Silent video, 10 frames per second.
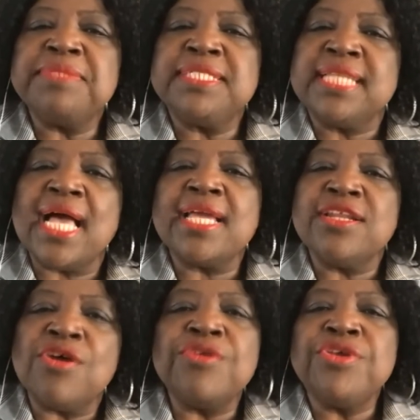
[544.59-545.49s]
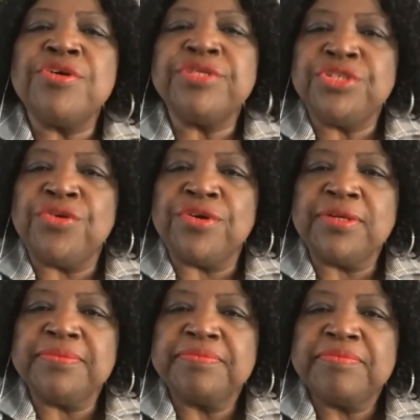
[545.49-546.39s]
knocking on your door,
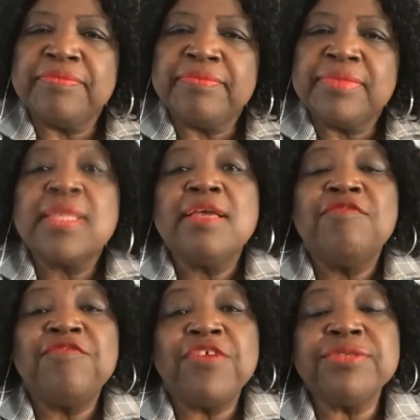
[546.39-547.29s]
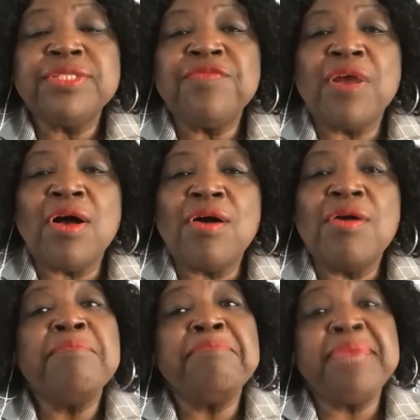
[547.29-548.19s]
first of all,
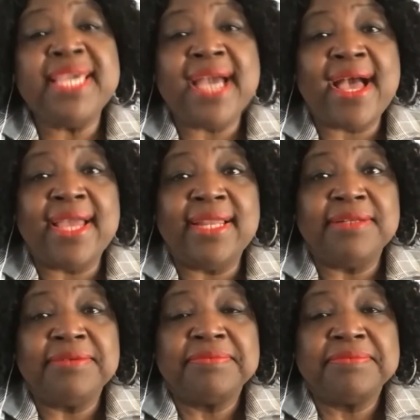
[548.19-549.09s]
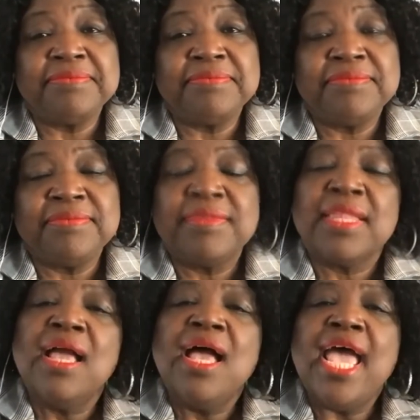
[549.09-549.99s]
be kind
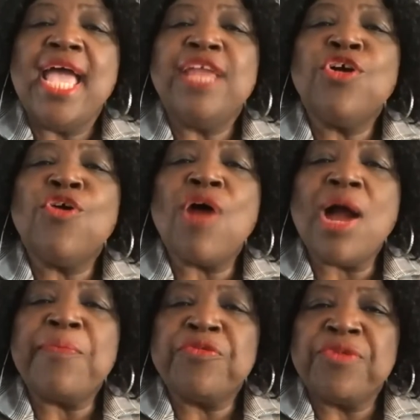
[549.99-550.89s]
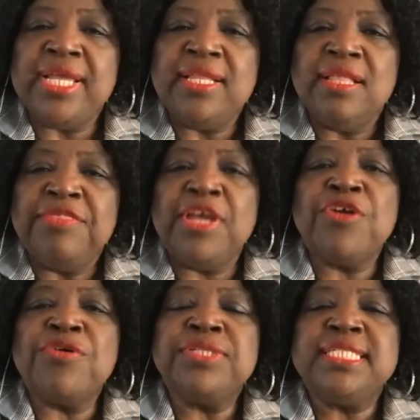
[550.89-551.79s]
and cooperate. They're
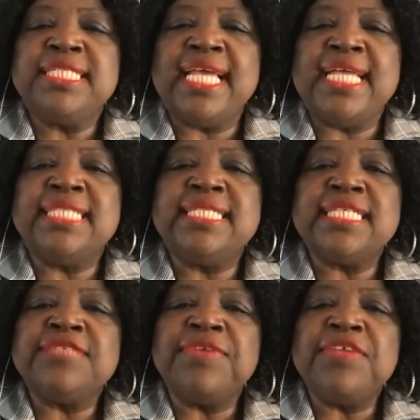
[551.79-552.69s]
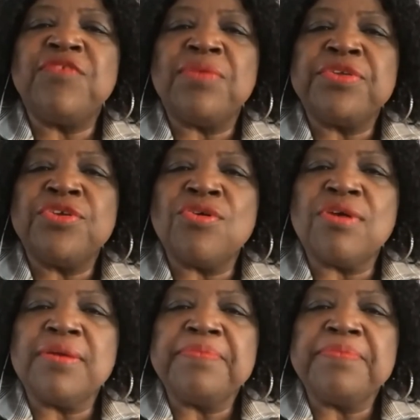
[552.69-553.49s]
going to stand 6 feet from the door.